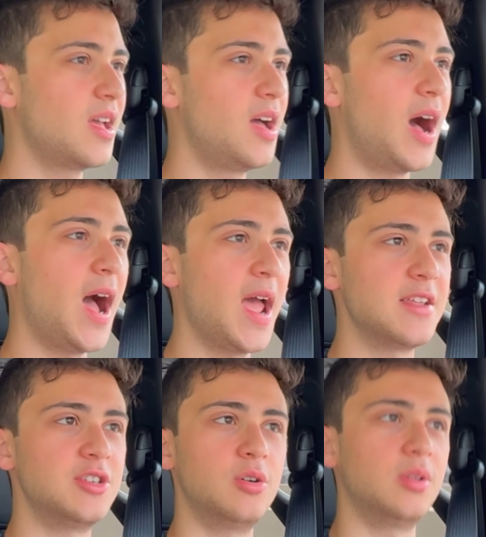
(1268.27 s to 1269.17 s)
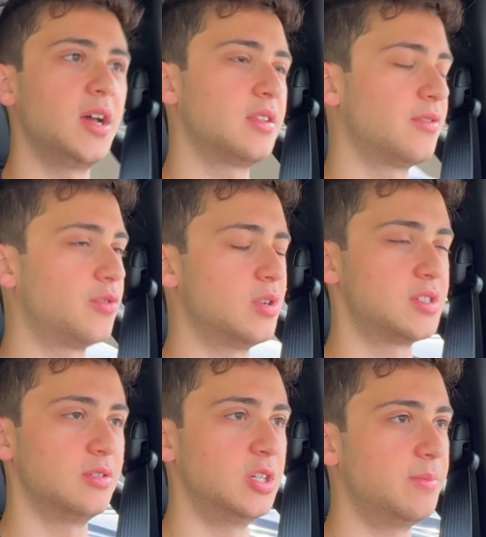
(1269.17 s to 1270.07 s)
I don't like the
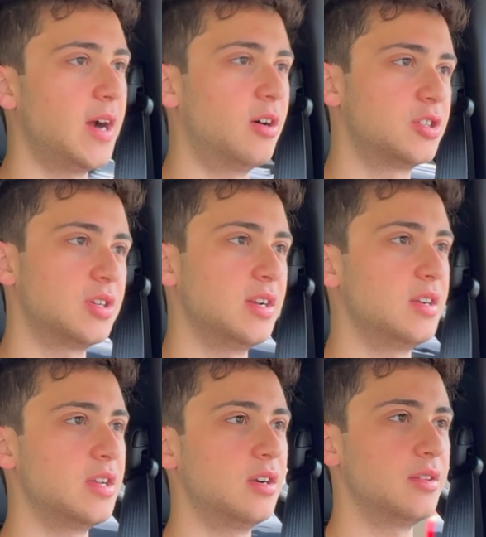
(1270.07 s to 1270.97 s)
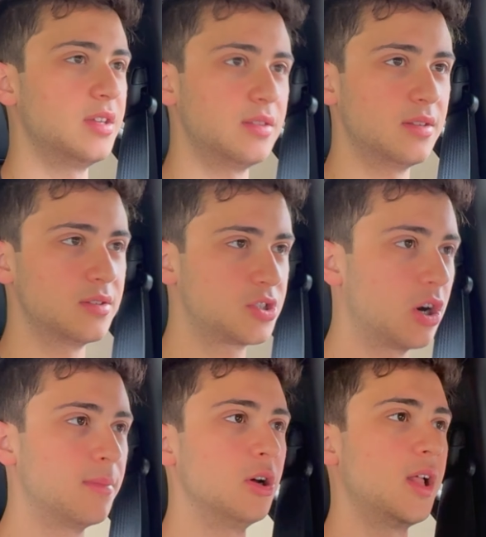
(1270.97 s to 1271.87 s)
4-cylinder powertrain in here. The
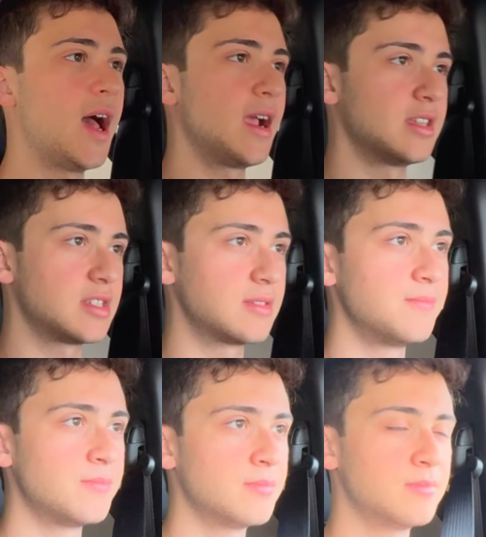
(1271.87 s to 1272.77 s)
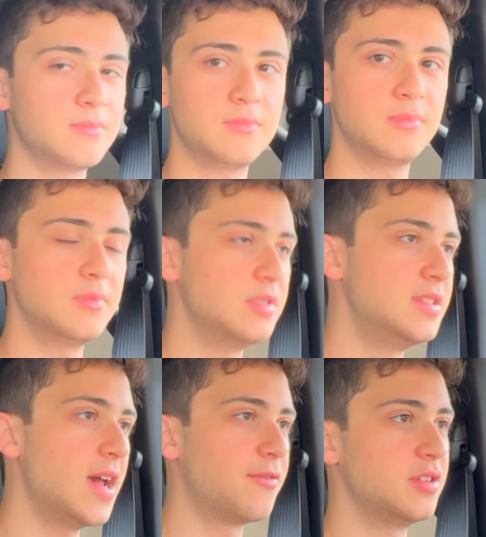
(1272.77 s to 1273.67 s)
turbo lag is
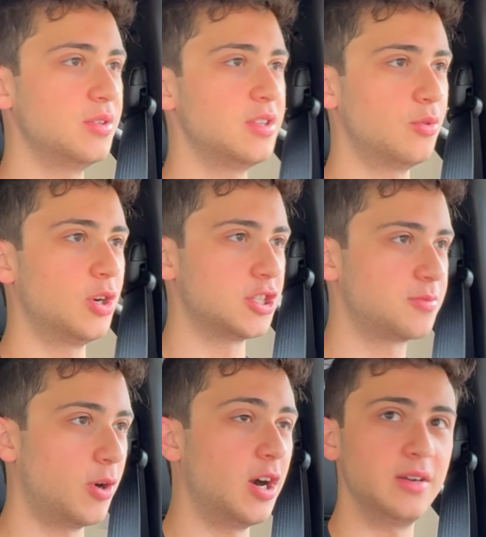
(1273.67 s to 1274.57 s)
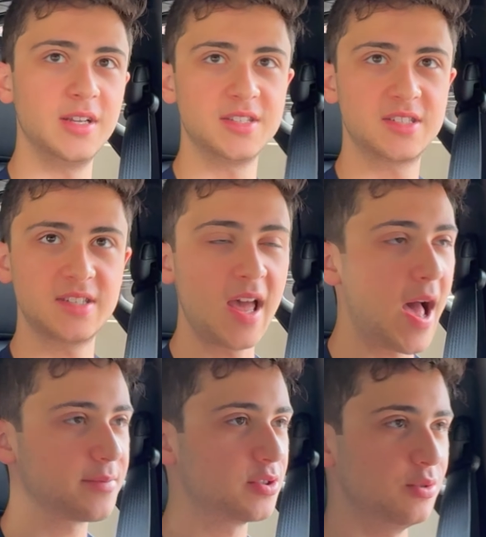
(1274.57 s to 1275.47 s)
definitely the worst part. It's
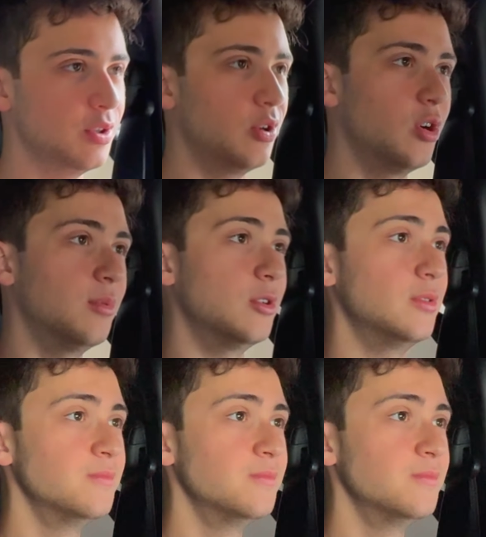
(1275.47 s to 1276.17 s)
absolutely horrible.